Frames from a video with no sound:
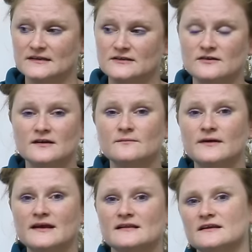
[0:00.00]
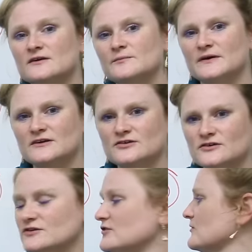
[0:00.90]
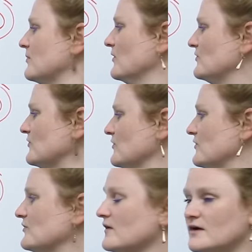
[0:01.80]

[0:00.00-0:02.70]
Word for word: you can make little pictures or posters